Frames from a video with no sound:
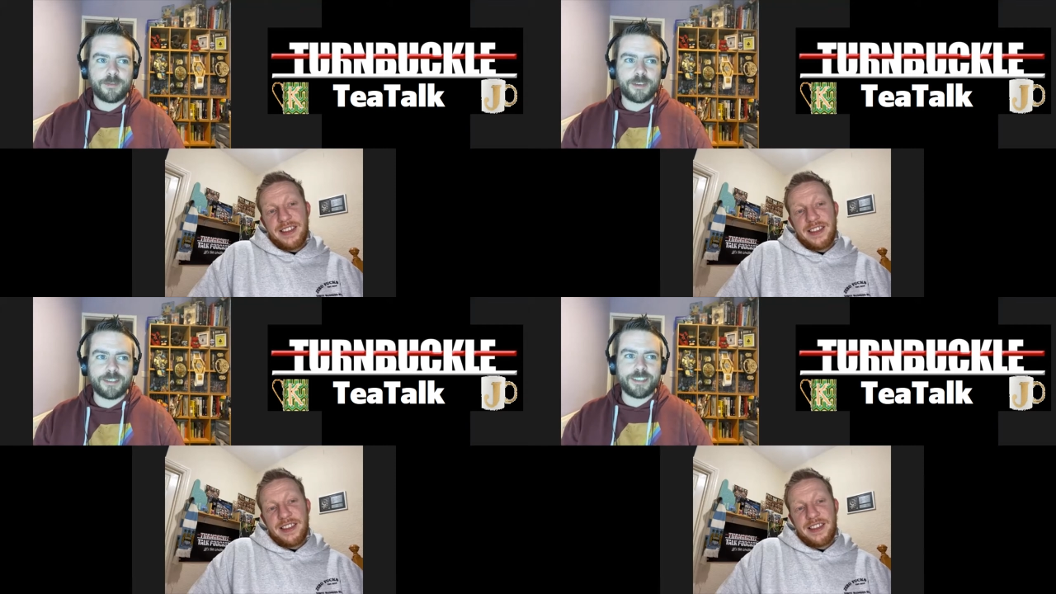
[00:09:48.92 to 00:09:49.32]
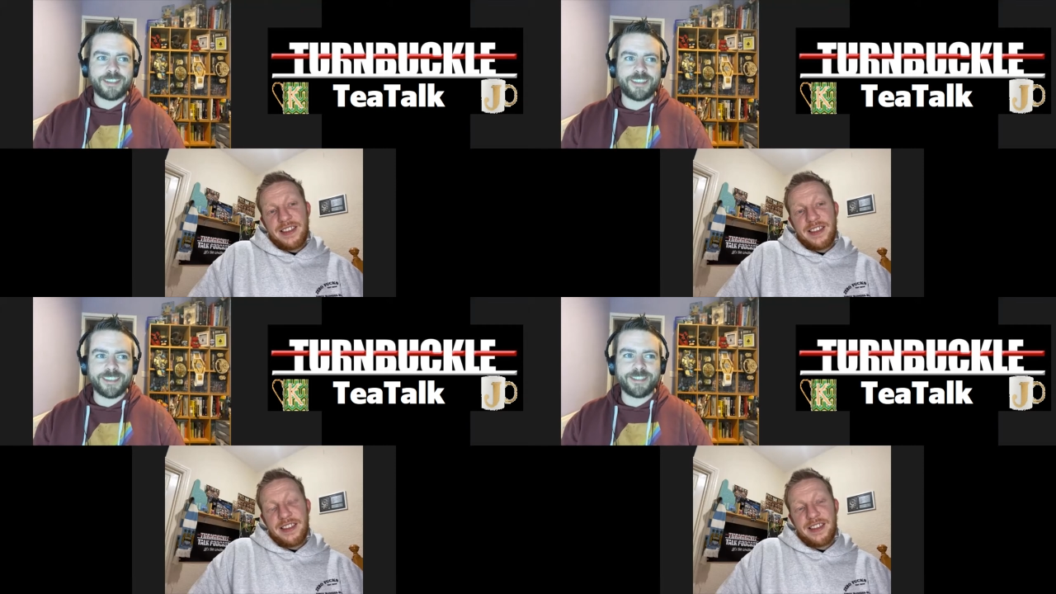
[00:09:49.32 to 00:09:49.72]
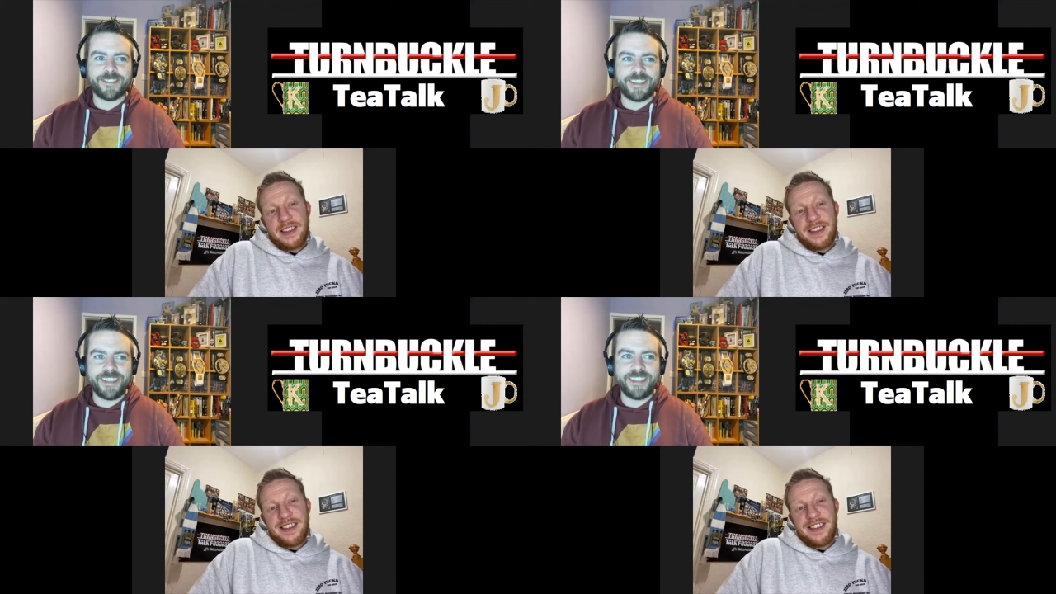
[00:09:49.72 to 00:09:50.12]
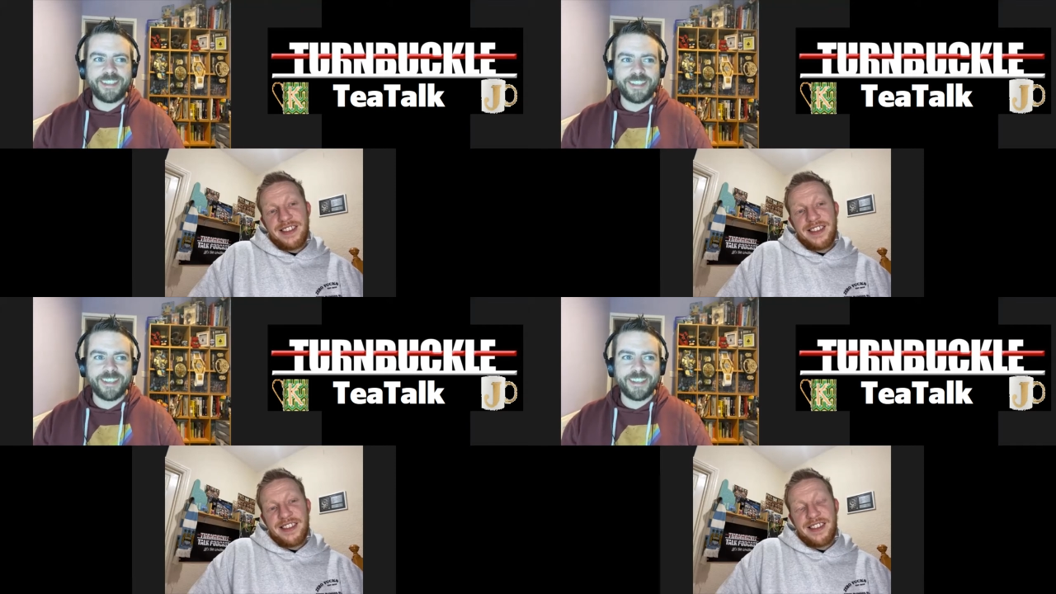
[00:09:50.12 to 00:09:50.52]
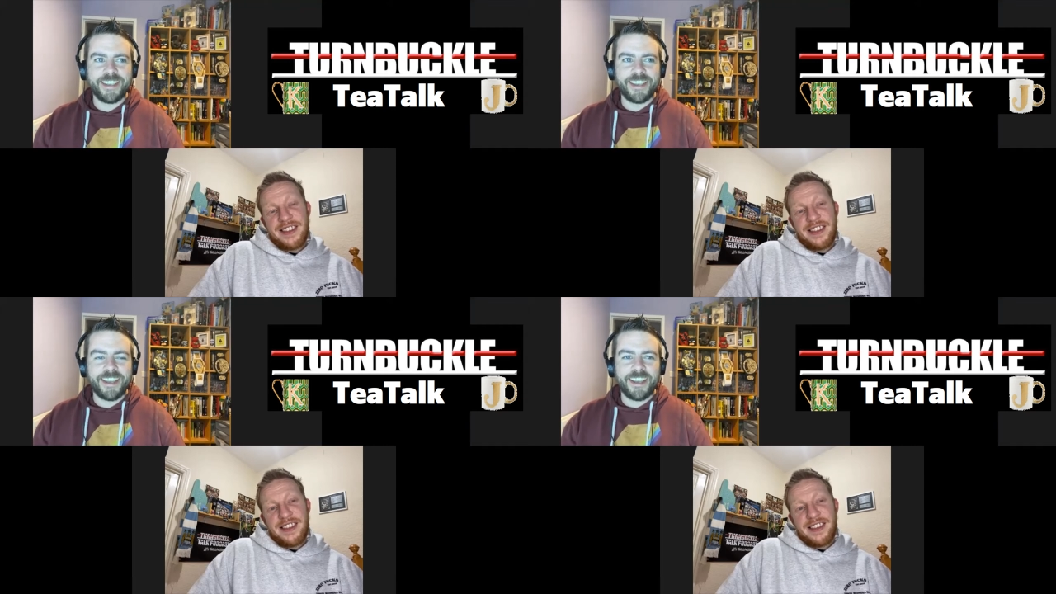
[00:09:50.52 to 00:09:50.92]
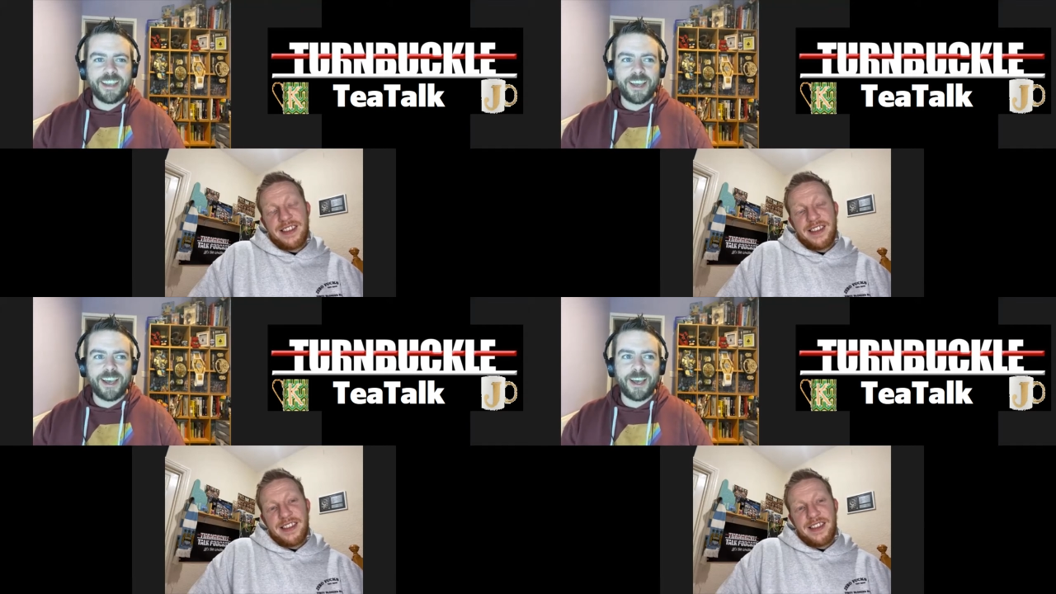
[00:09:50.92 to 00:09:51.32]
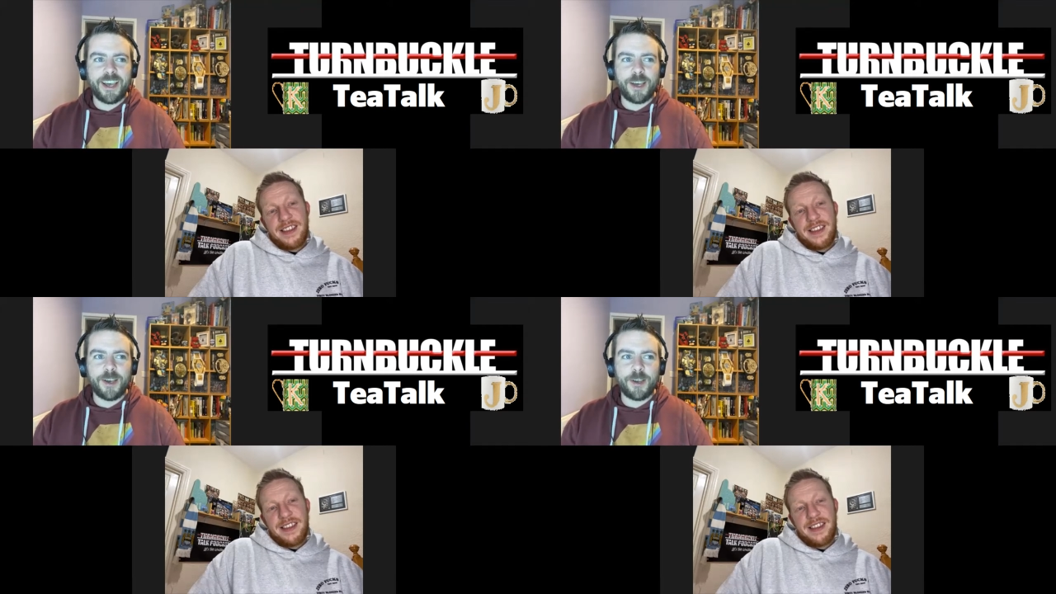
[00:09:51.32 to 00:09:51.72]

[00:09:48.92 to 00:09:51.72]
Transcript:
Speaker 1: wrestling this week. Uh,